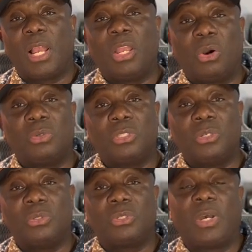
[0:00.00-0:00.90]
allows
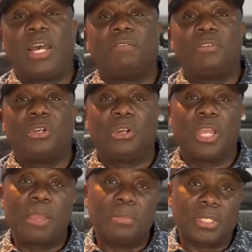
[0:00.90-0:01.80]
you to have
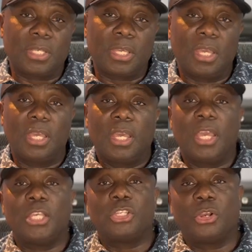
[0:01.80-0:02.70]
your MC
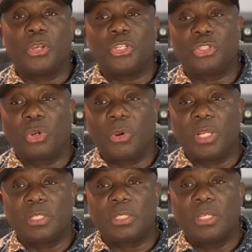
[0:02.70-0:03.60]
is your
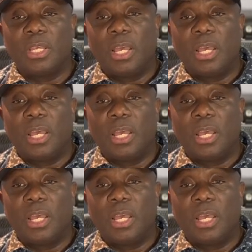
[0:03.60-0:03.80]
insurance.